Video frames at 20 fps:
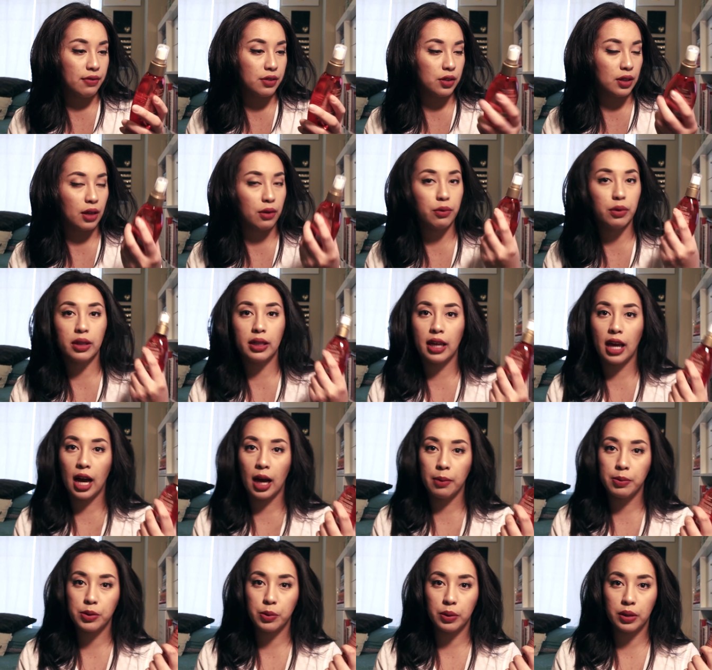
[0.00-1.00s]
so that really
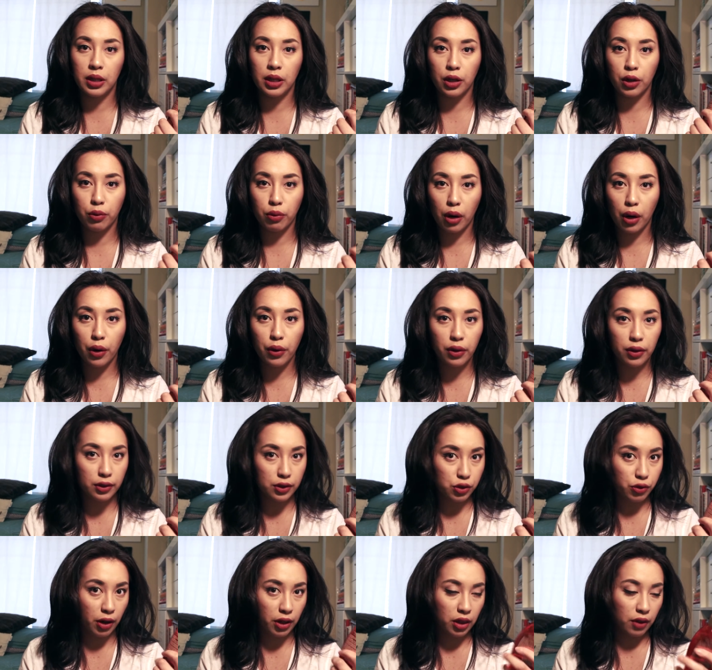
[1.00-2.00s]
helps with the growth and
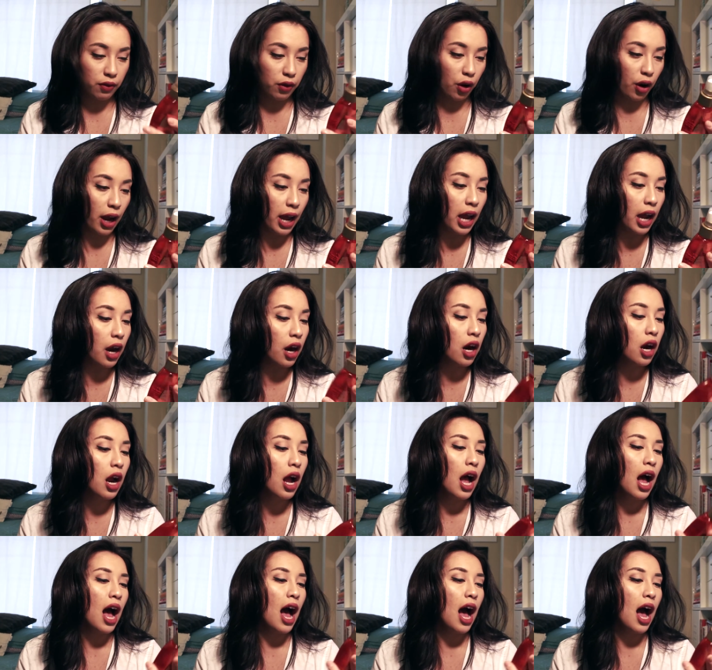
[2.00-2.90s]
strength of your hair.